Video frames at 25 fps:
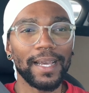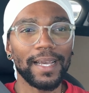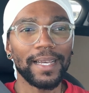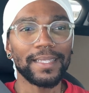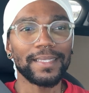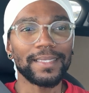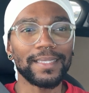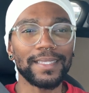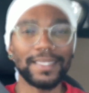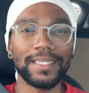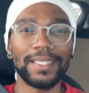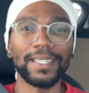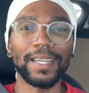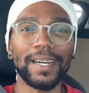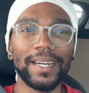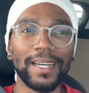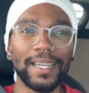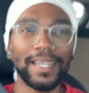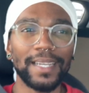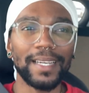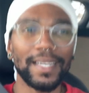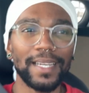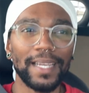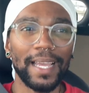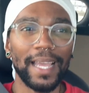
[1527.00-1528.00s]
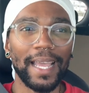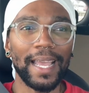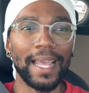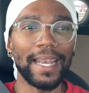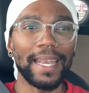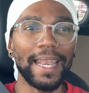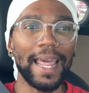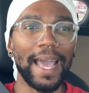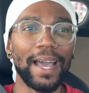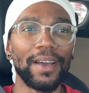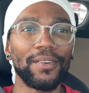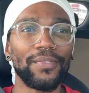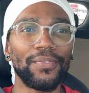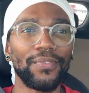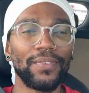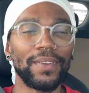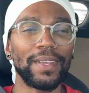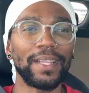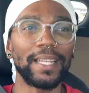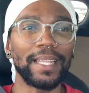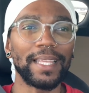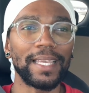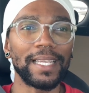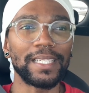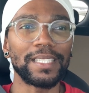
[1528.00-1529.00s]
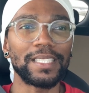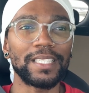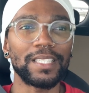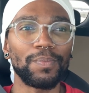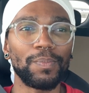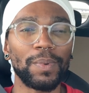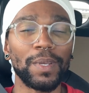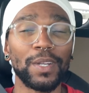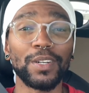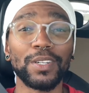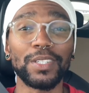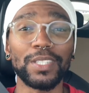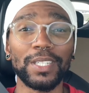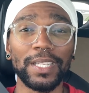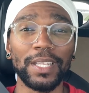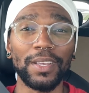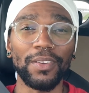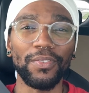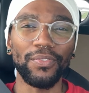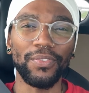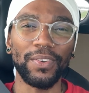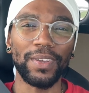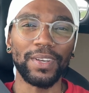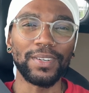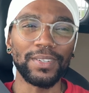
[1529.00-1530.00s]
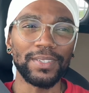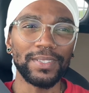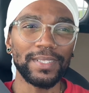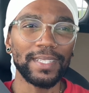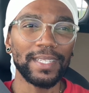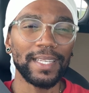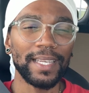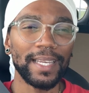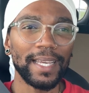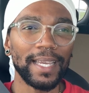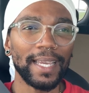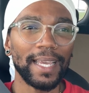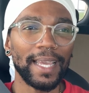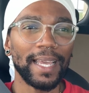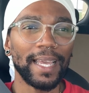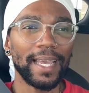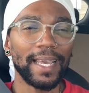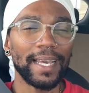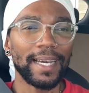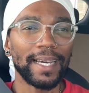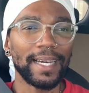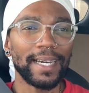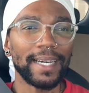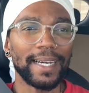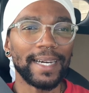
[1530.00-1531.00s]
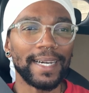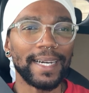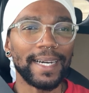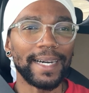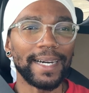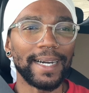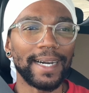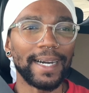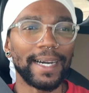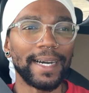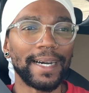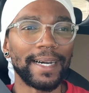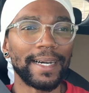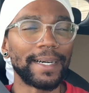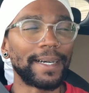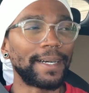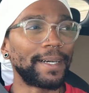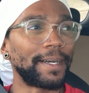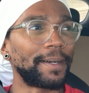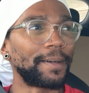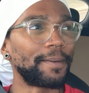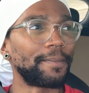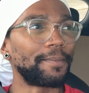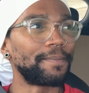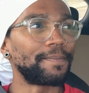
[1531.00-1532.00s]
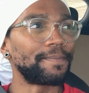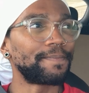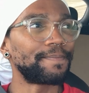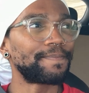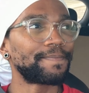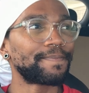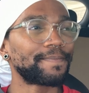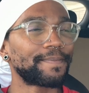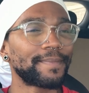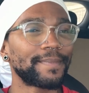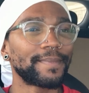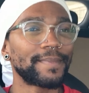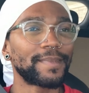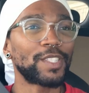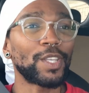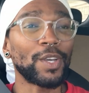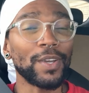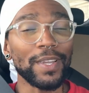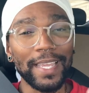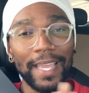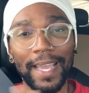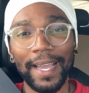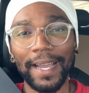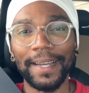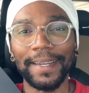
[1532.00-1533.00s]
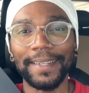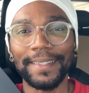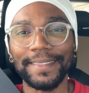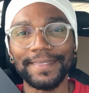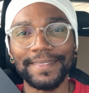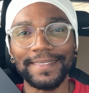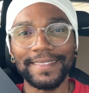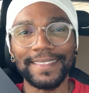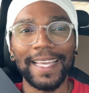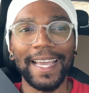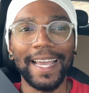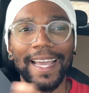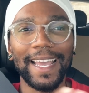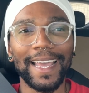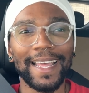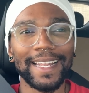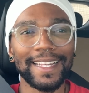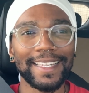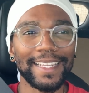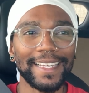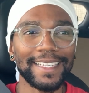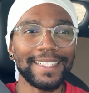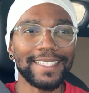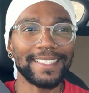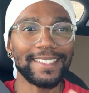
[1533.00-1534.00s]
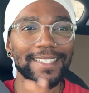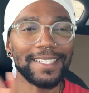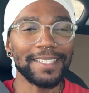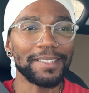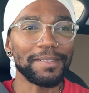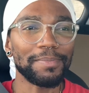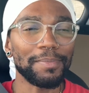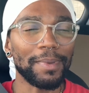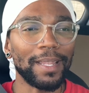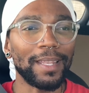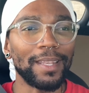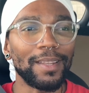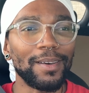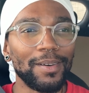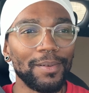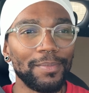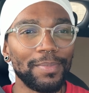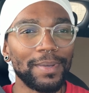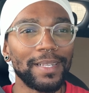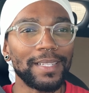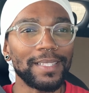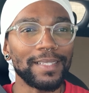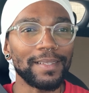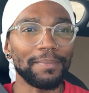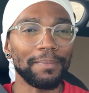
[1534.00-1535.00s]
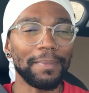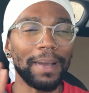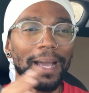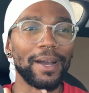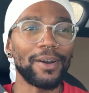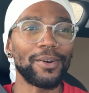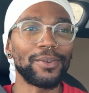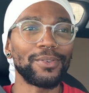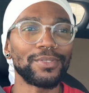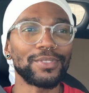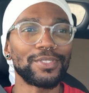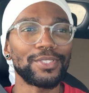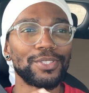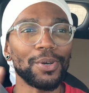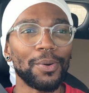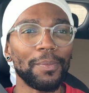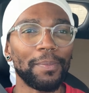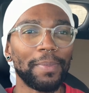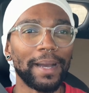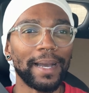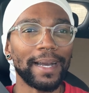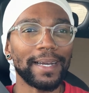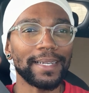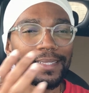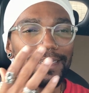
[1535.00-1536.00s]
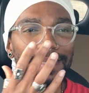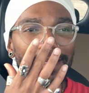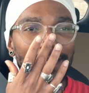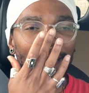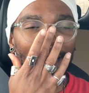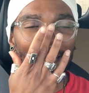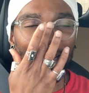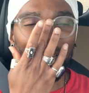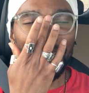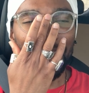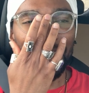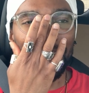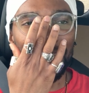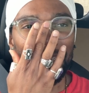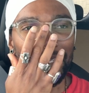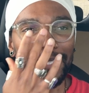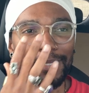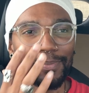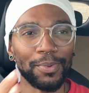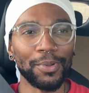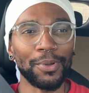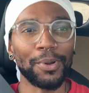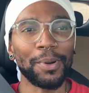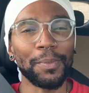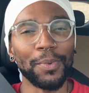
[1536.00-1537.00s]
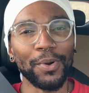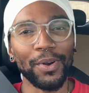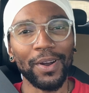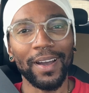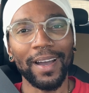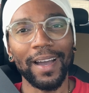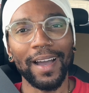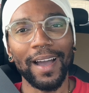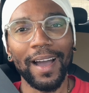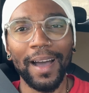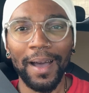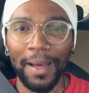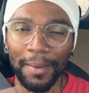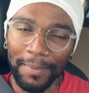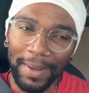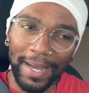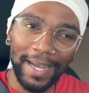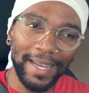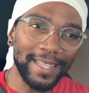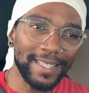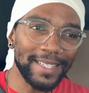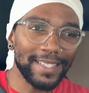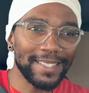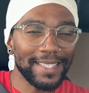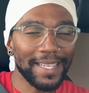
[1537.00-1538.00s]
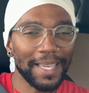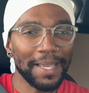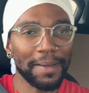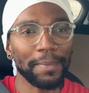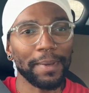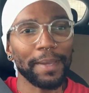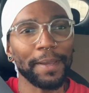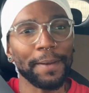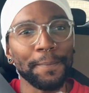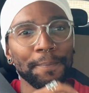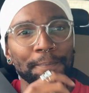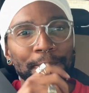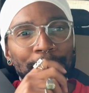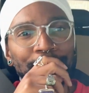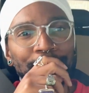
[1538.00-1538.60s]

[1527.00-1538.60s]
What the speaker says: stuck and not feeling spiritually filled. Um, so yeah, that's just a little bit of my own soapbox. I can explore more on my other segment,